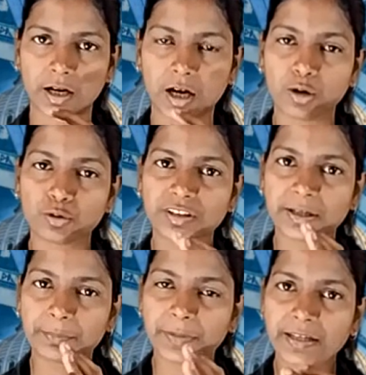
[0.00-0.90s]
how they
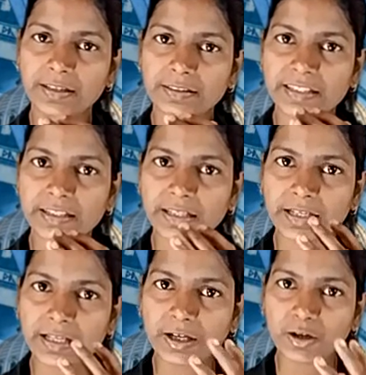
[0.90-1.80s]
make their
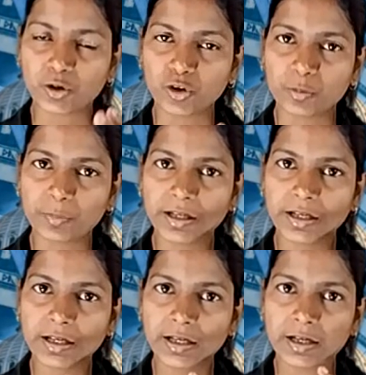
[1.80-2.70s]
economy
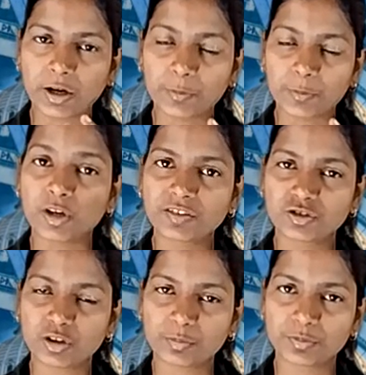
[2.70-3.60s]
or policy
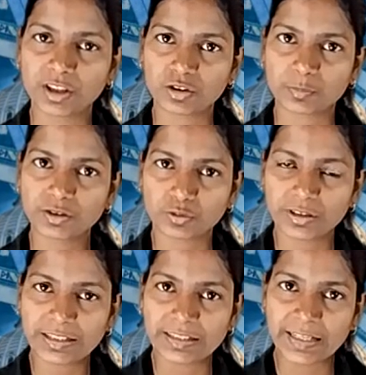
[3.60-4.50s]
of the economy so
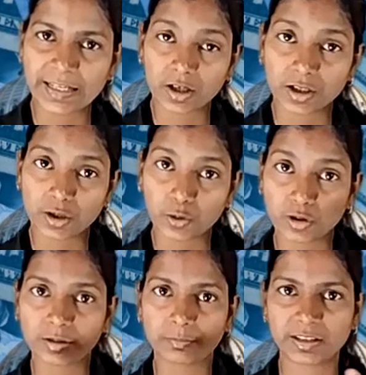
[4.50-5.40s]
that they control
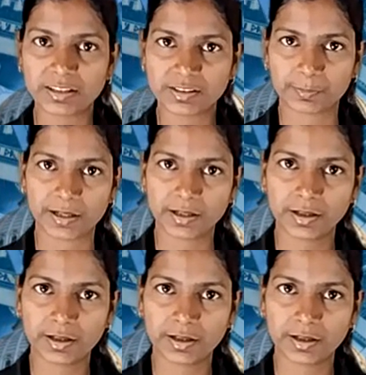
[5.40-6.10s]
the money supply